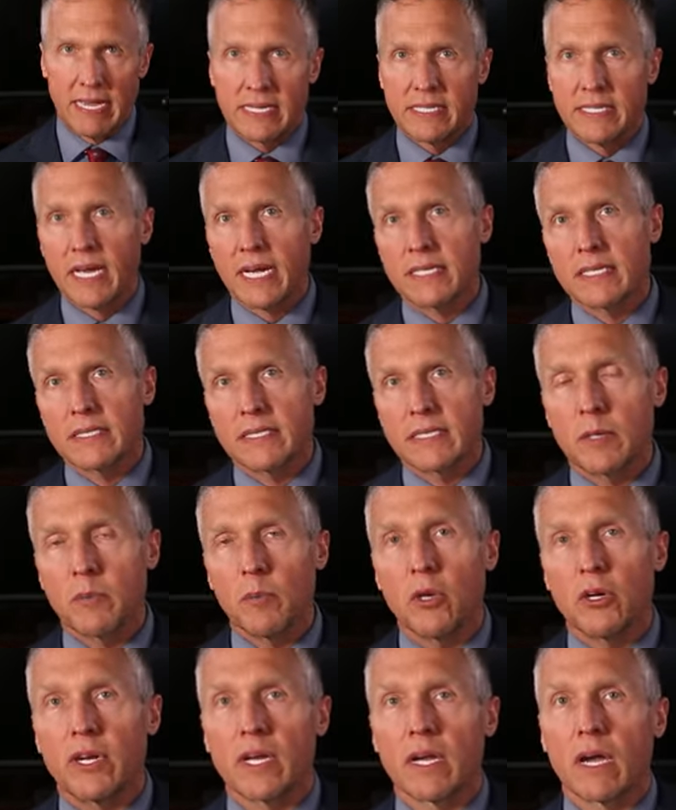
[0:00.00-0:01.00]
A Texas
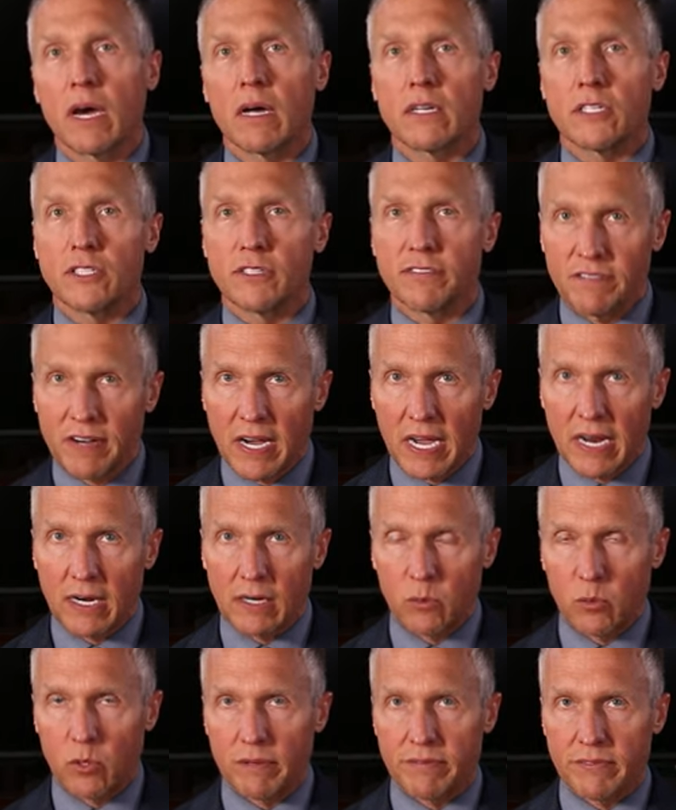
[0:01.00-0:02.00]
community college
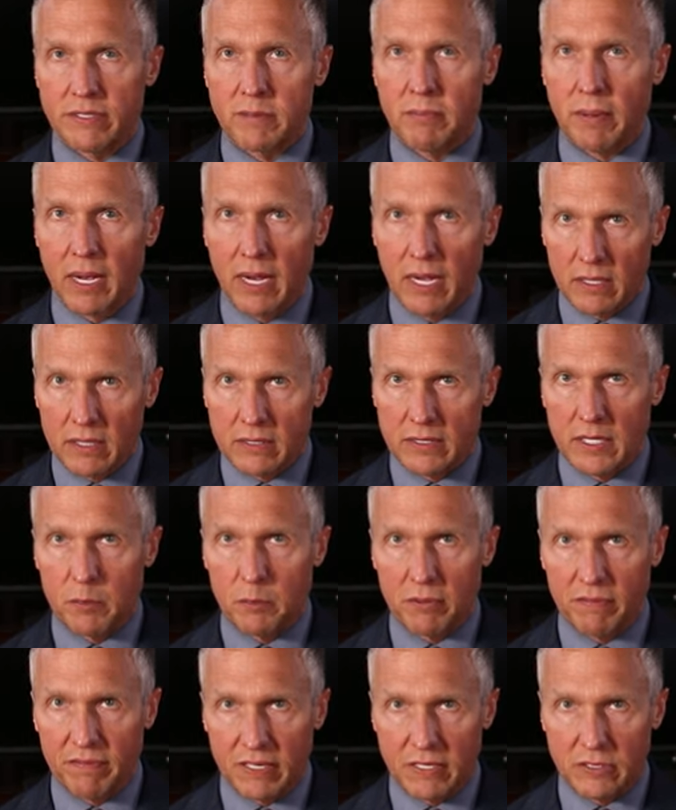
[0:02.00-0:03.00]
fired one of its
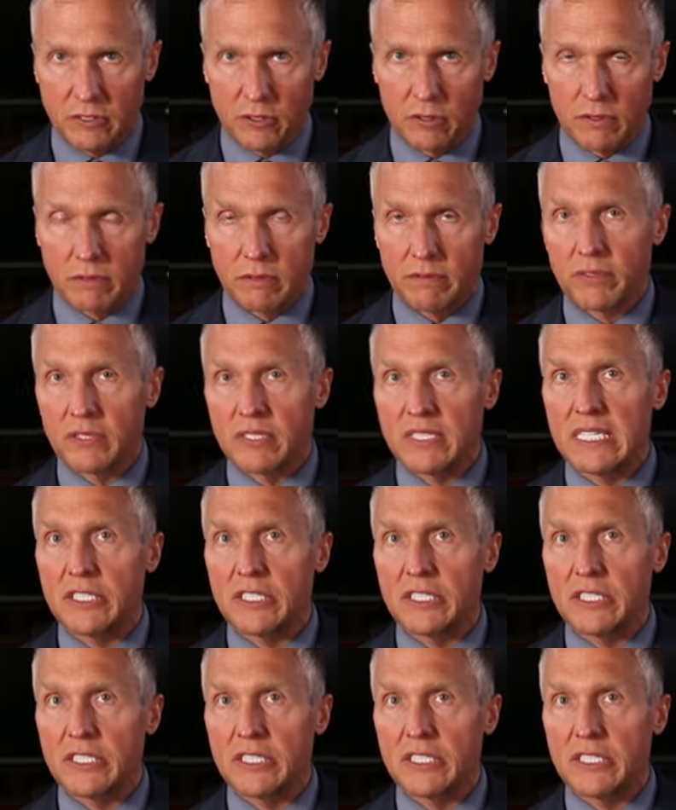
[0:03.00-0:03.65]
biology professors for